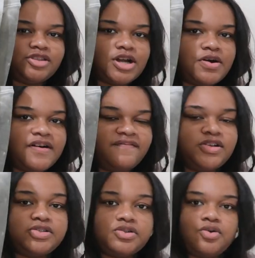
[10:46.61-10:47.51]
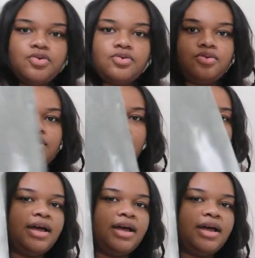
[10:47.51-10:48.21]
Throw on for school.